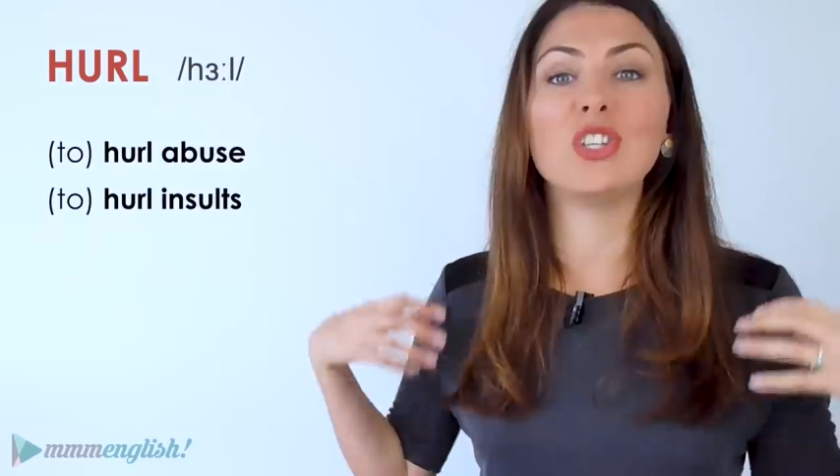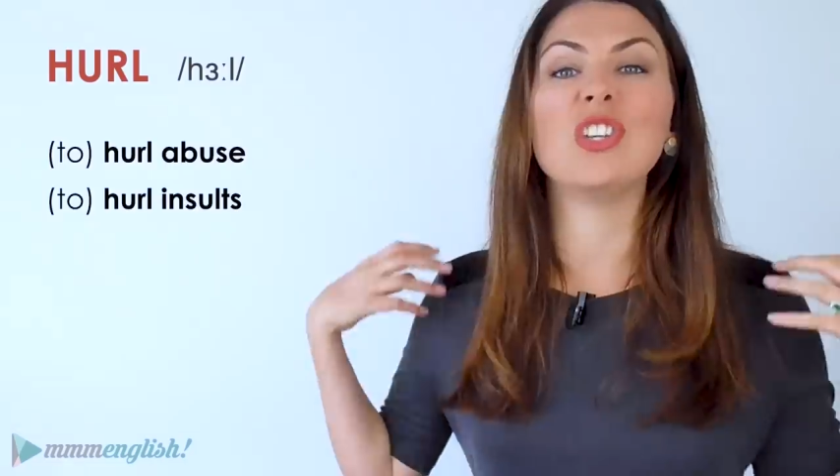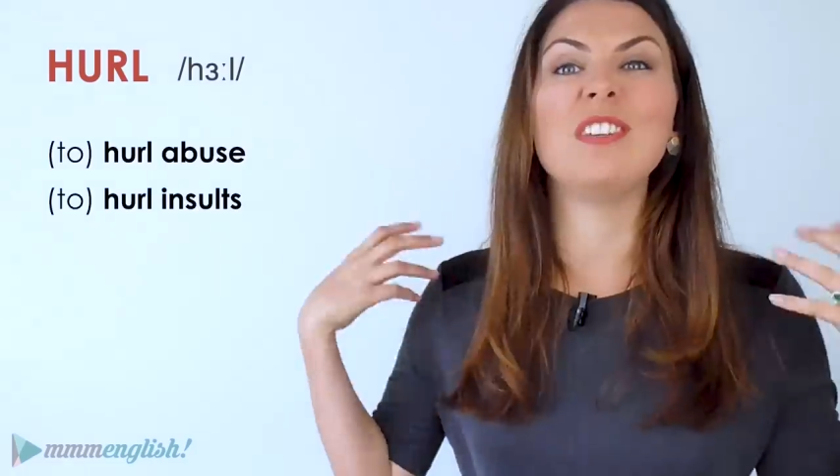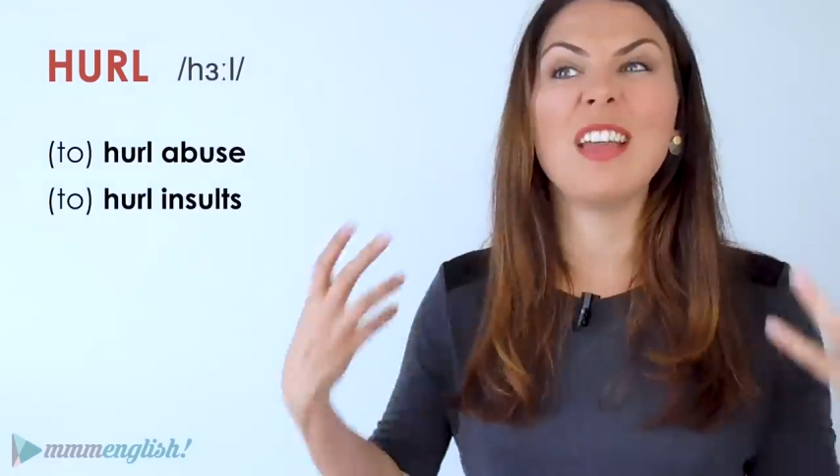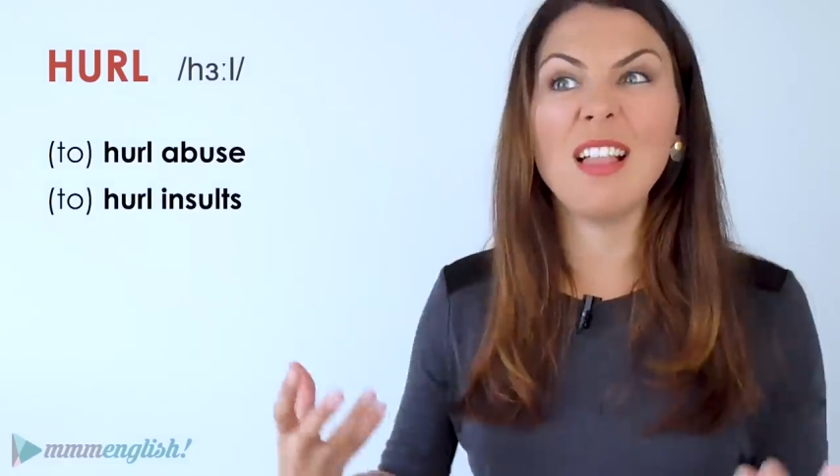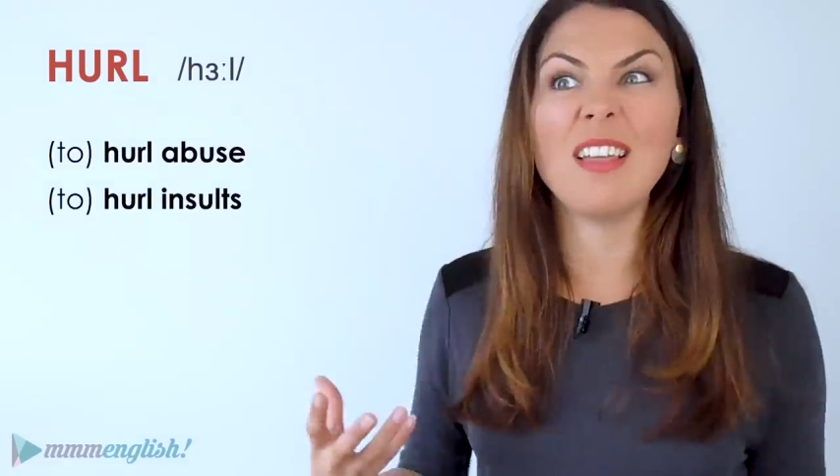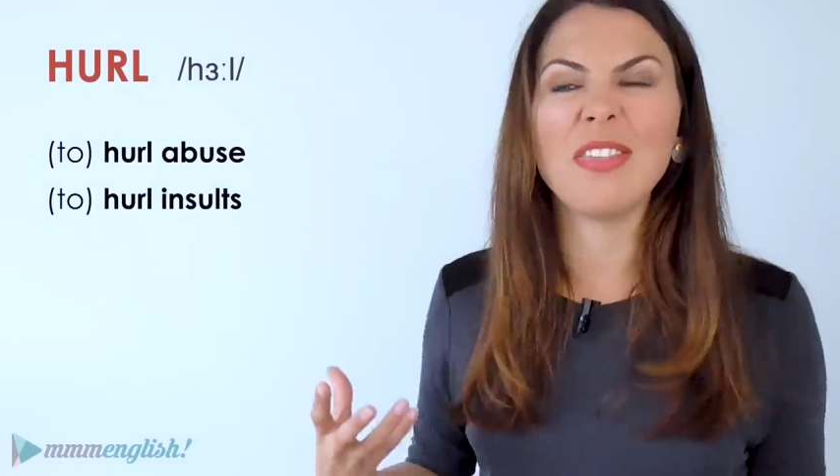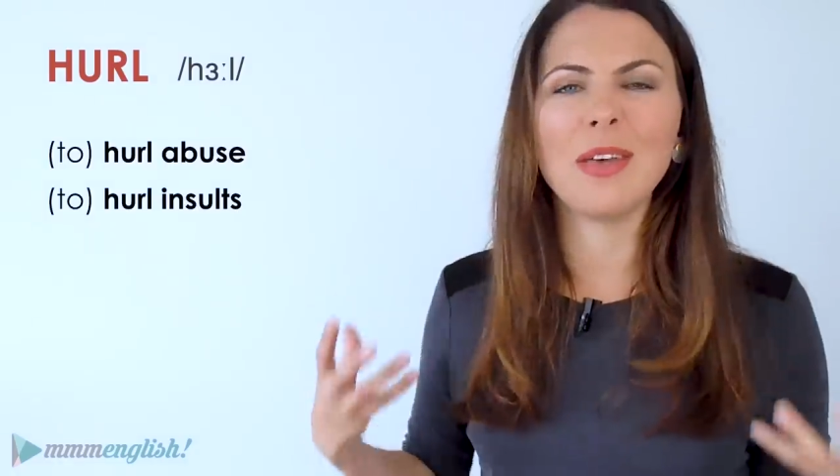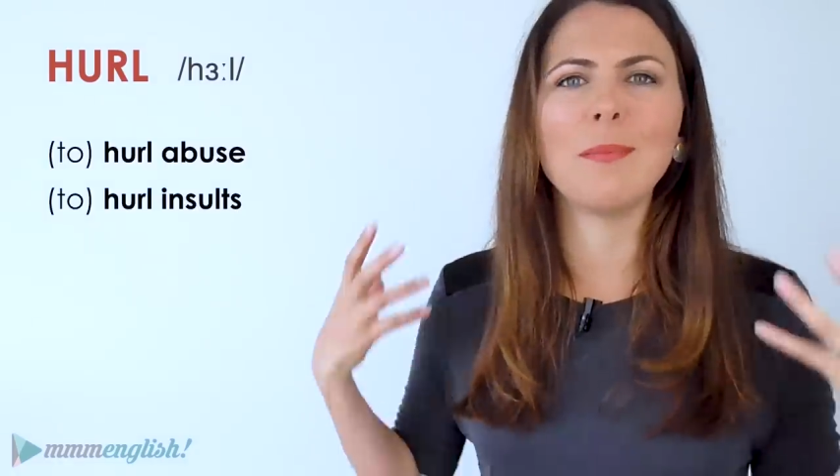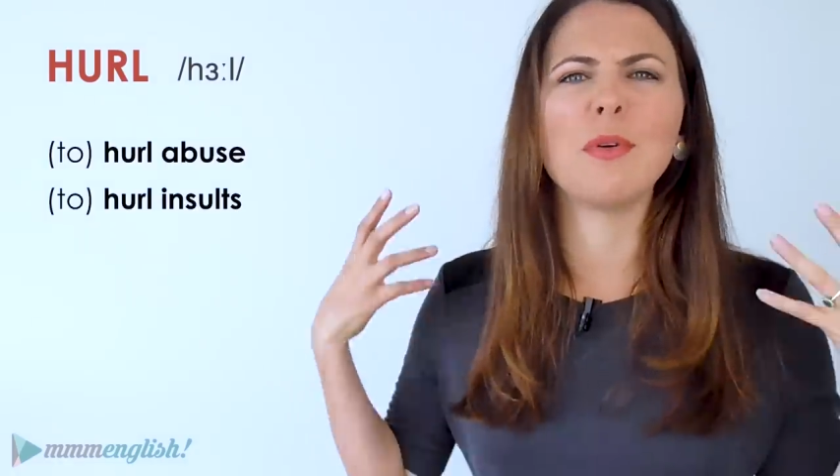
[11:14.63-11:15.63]
to yell
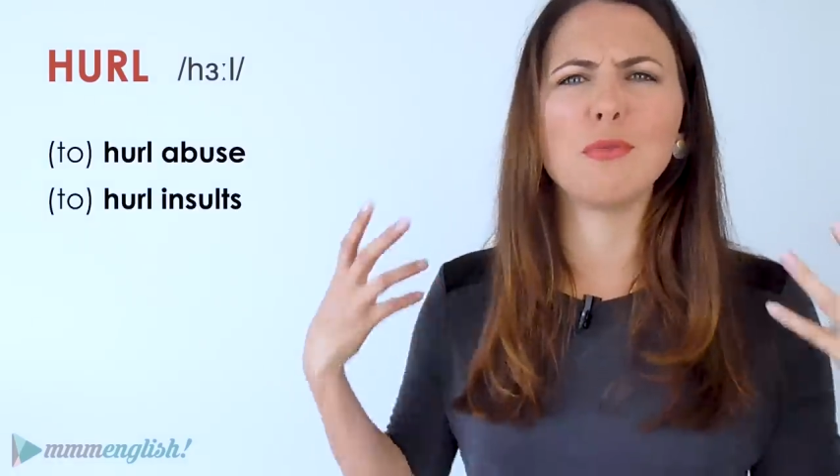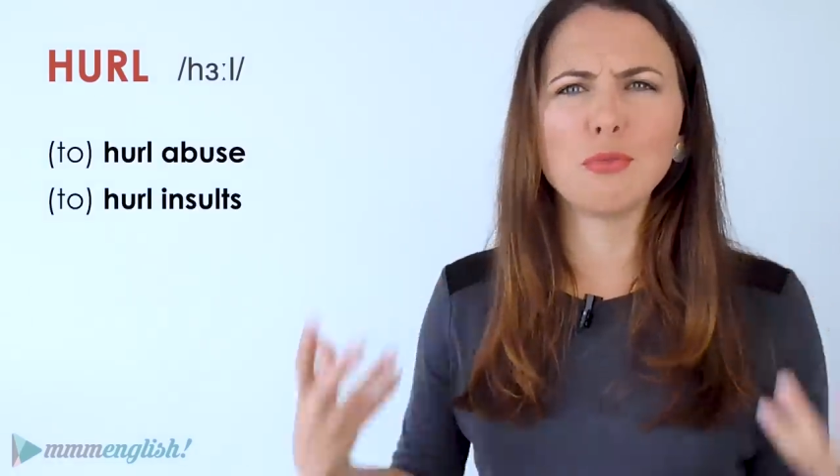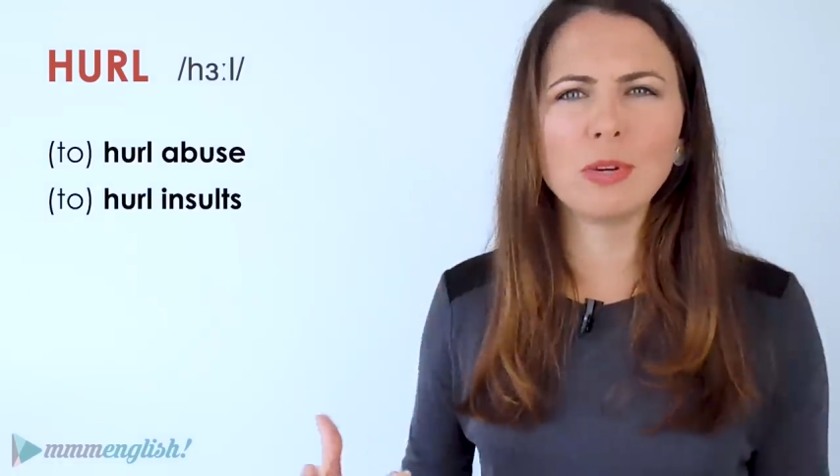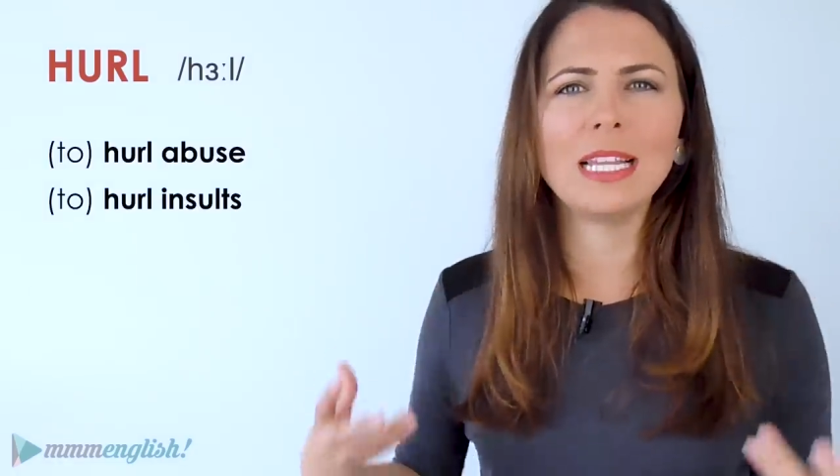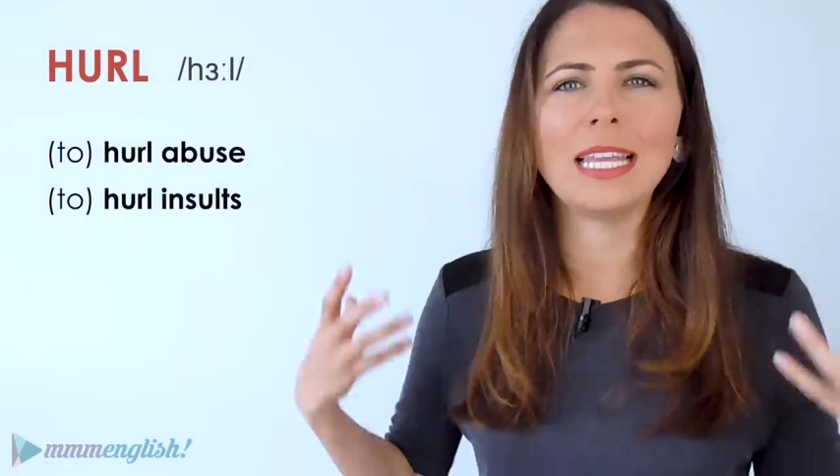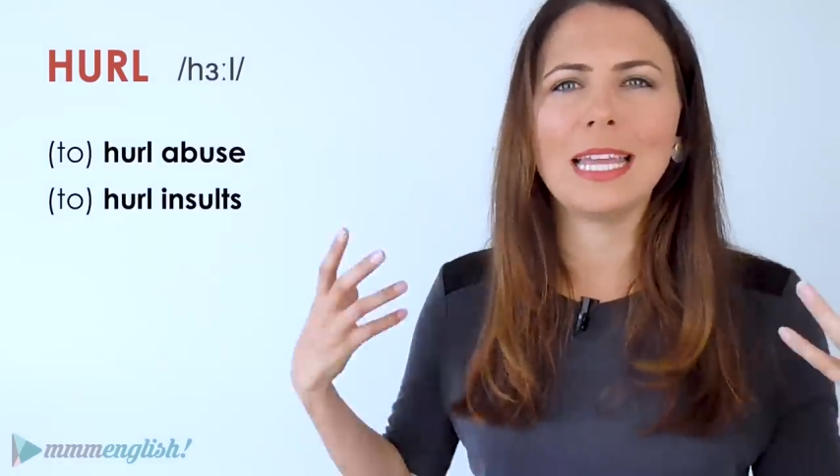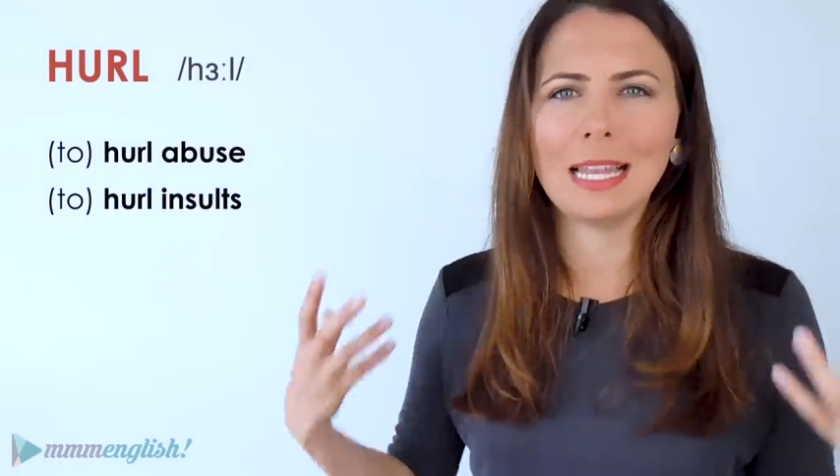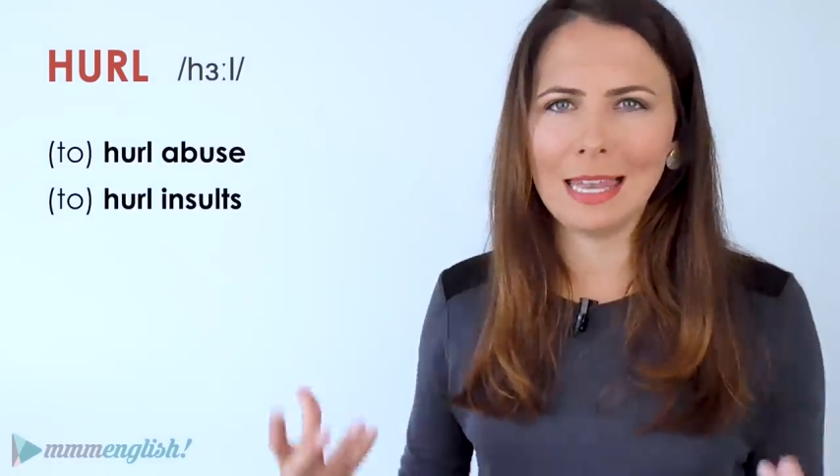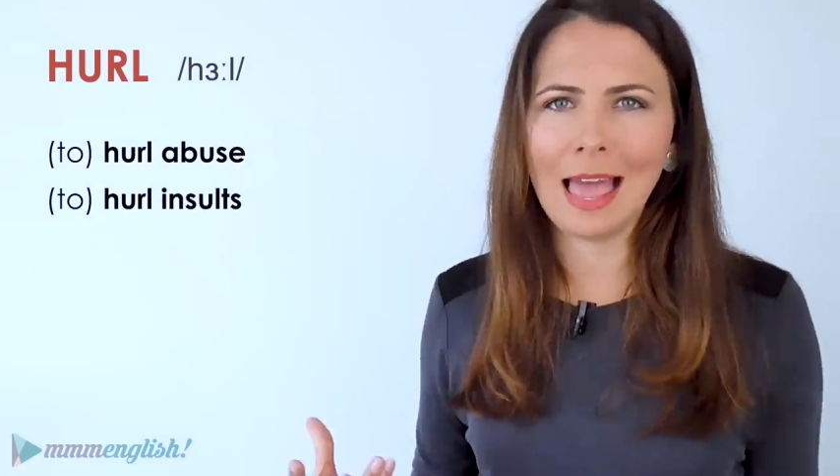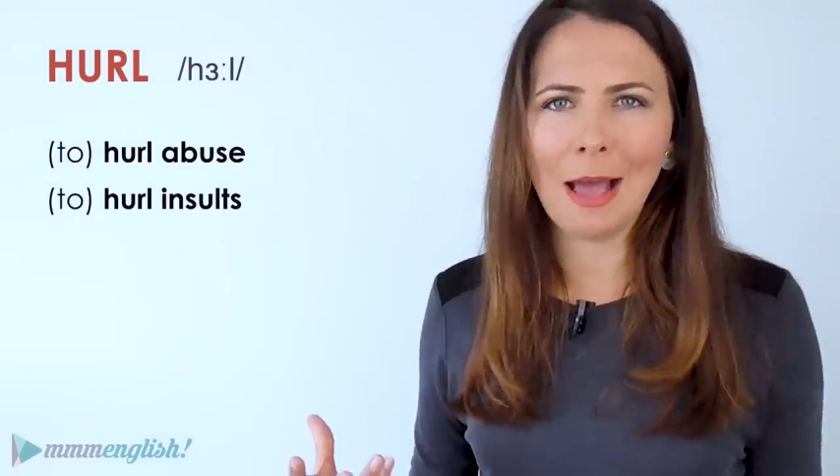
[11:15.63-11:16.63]
at them
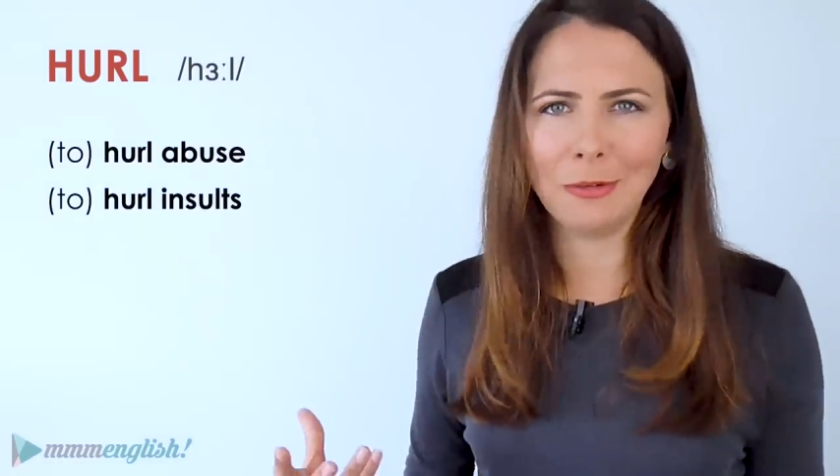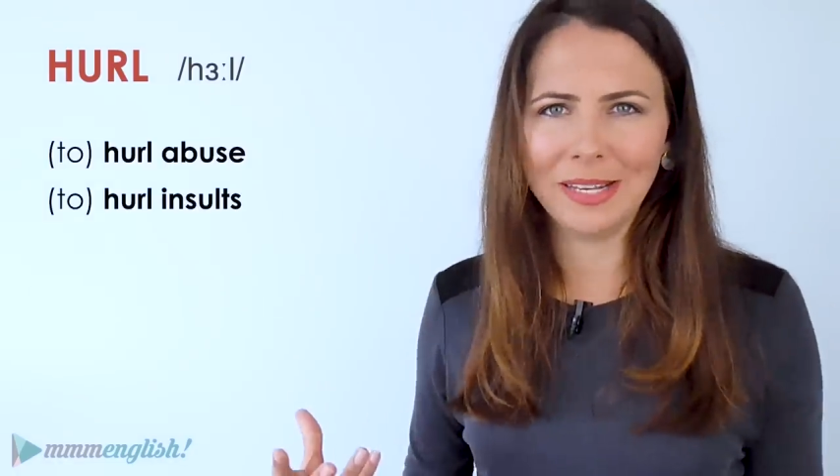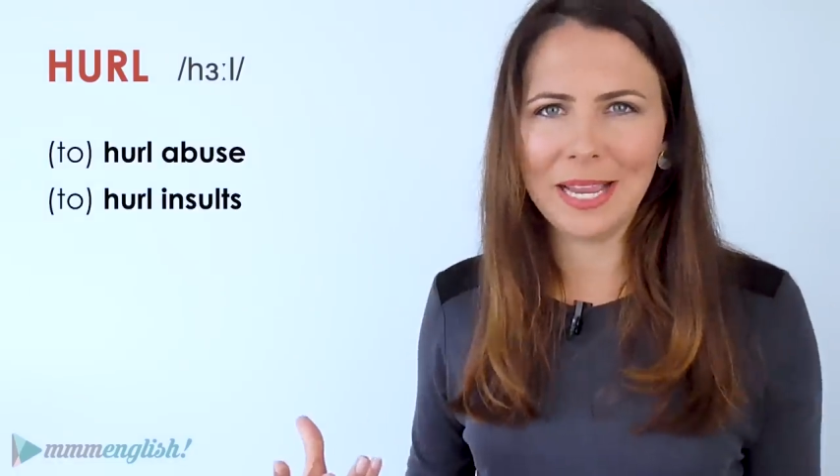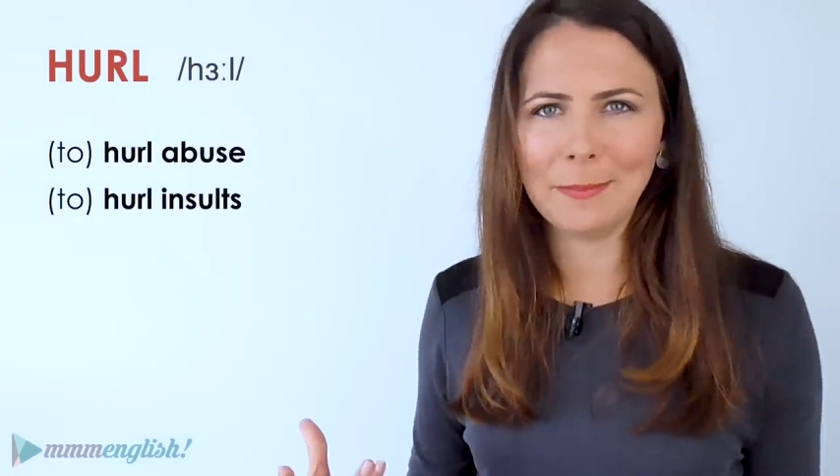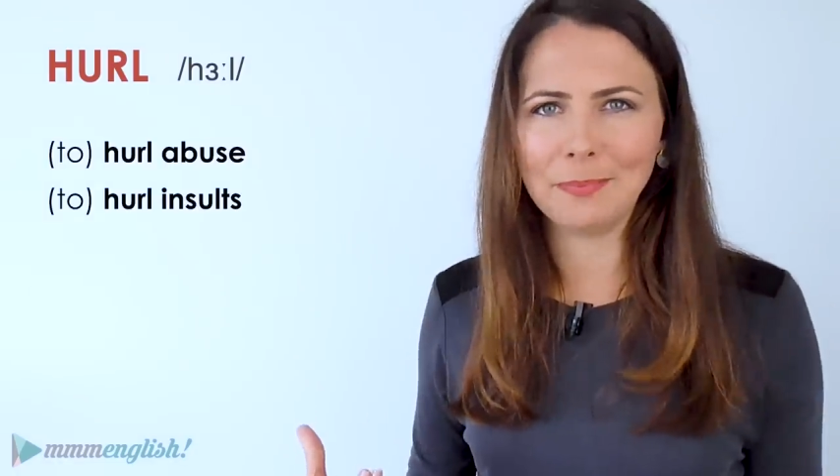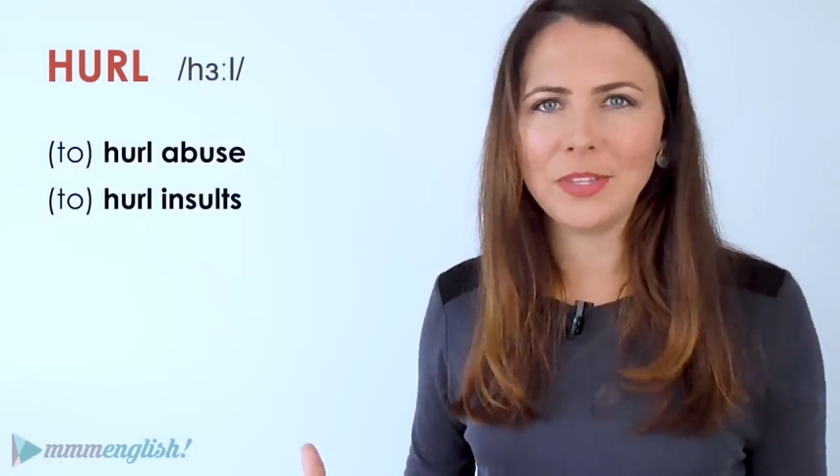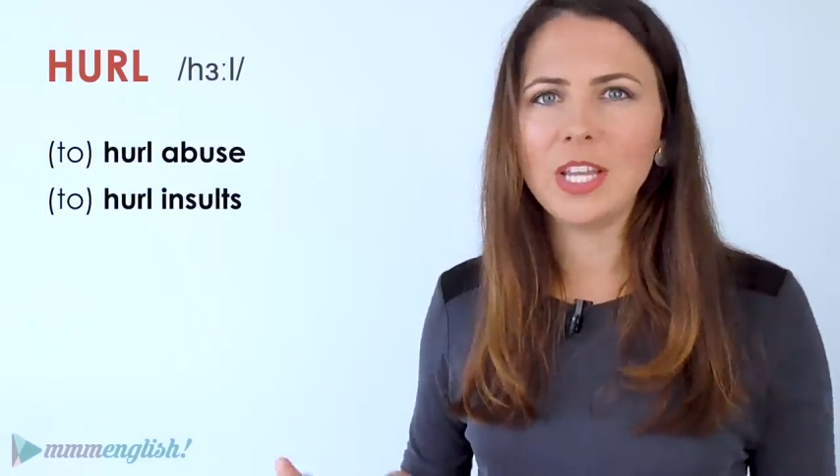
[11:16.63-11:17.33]
really loudly,